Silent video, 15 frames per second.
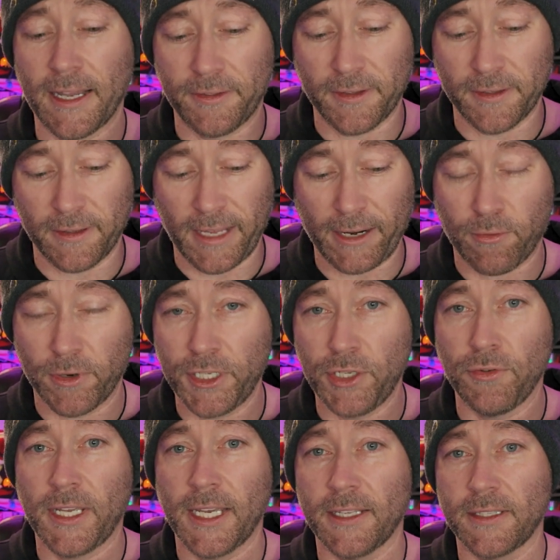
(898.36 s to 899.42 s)
like when
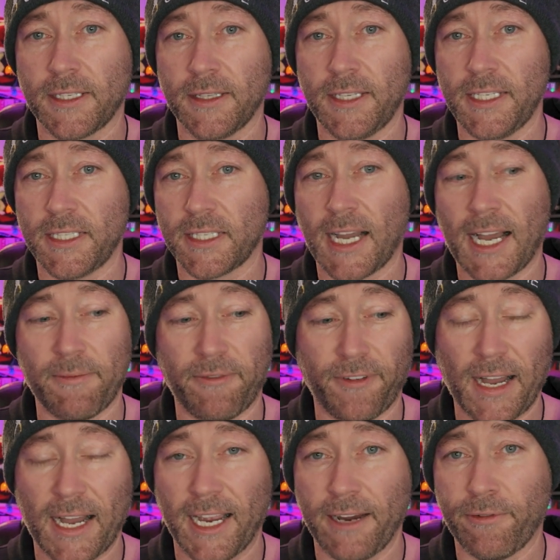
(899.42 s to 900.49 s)
you get to these top
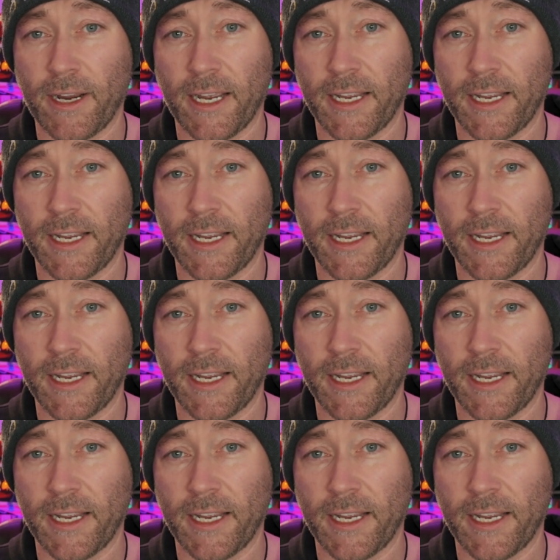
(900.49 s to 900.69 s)
five right